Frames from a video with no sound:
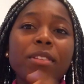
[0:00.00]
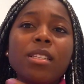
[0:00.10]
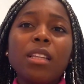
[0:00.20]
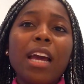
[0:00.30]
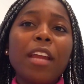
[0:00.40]

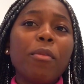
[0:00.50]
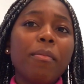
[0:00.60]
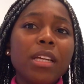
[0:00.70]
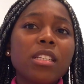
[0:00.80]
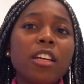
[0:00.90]
the kind of
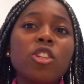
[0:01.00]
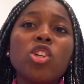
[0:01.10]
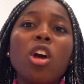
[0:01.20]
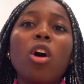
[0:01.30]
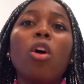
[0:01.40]
message
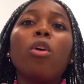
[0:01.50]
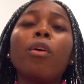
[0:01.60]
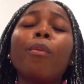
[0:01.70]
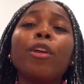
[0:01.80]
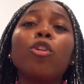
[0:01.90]
or
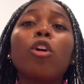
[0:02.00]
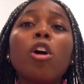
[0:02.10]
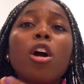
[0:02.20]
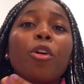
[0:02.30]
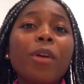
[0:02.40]
when you're
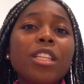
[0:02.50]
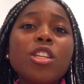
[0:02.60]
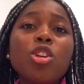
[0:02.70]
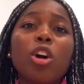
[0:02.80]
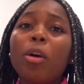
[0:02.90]

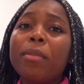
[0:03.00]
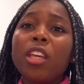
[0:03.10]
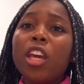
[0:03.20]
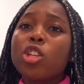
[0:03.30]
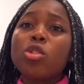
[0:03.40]
creating your
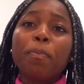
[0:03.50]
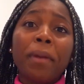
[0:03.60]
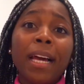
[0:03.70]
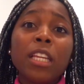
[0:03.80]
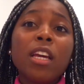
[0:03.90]
communication
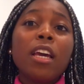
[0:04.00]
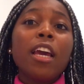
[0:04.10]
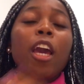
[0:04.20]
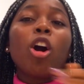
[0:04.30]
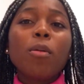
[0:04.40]
plan,
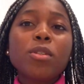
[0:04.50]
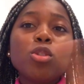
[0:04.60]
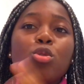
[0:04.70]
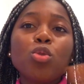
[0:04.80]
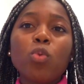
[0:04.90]
it comes
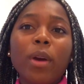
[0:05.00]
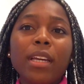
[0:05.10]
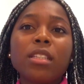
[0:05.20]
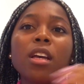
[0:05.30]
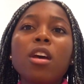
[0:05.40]
in two
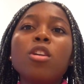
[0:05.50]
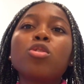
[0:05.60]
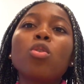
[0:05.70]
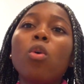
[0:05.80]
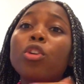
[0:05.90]
ways.
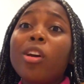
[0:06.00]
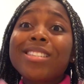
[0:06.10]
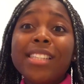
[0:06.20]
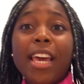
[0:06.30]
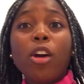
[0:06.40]
So your
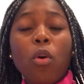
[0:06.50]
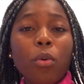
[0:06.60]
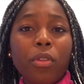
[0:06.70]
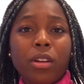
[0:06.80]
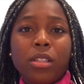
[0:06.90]

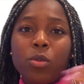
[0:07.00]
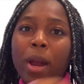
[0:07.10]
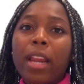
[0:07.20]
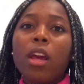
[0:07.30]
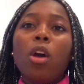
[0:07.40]
stakeholders,
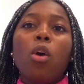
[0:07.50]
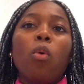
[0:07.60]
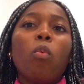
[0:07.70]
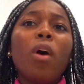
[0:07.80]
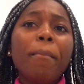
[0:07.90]
right?
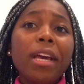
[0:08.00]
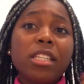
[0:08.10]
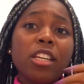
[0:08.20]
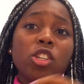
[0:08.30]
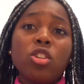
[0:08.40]
What
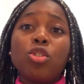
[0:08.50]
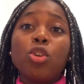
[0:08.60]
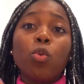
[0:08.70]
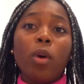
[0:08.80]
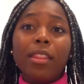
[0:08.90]
messages do
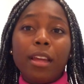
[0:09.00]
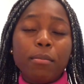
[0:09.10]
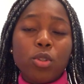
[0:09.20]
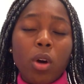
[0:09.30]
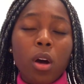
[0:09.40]
you want them
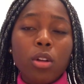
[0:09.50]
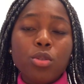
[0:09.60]
to